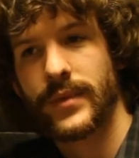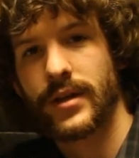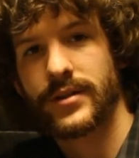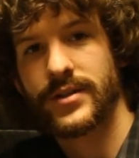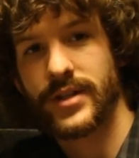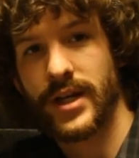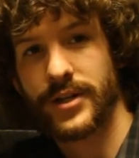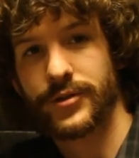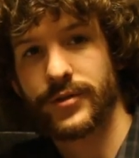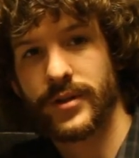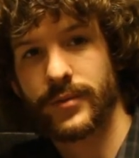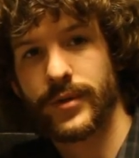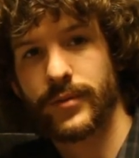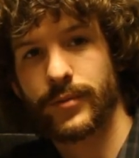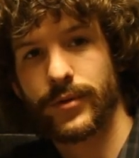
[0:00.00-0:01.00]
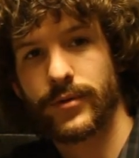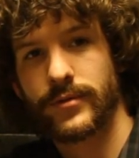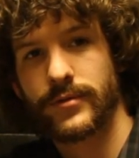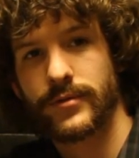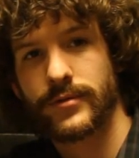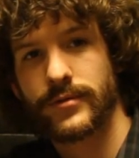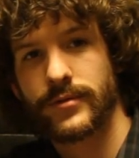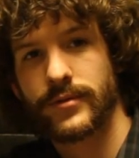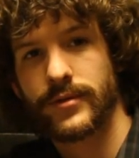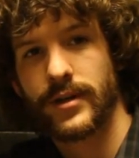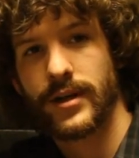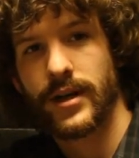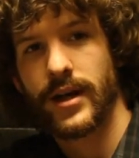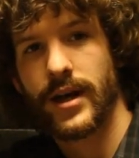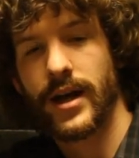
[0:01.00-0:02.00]
scheduling people
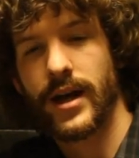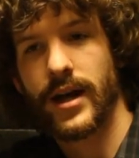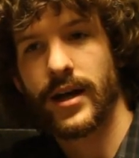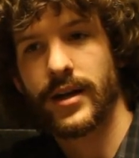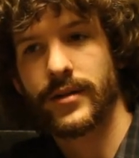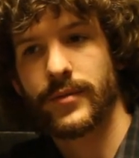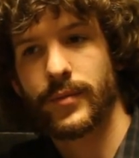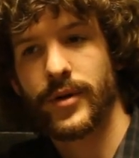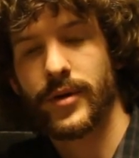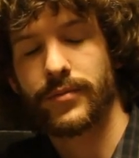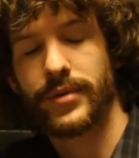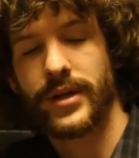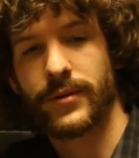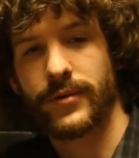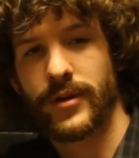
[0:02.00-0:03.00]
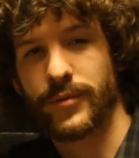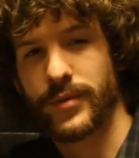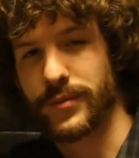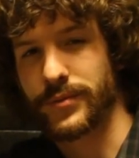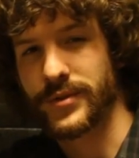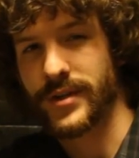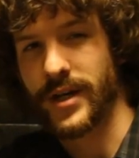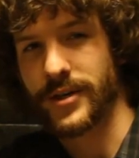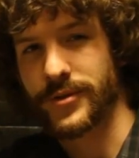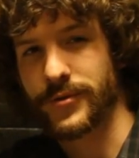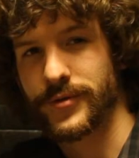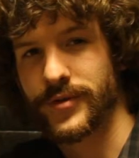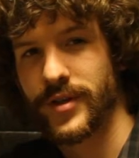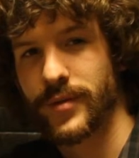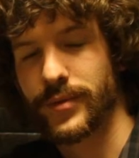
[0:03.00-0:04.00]
and competing with other people's
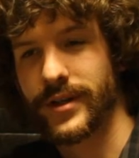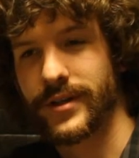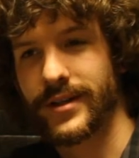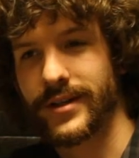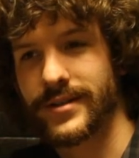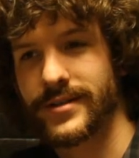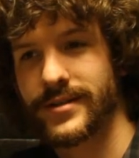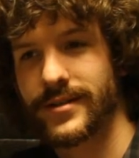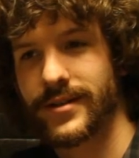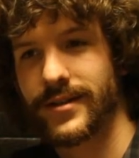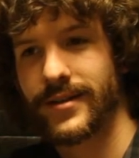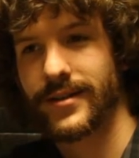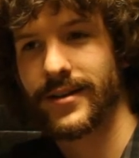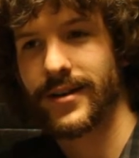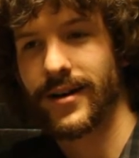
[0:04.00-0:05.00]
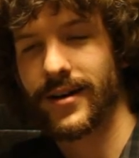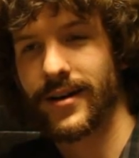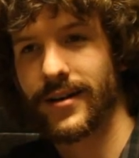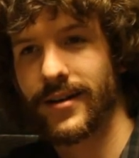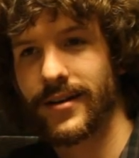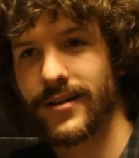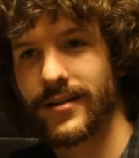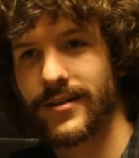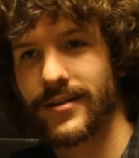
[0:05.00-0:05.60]
schedules because uh,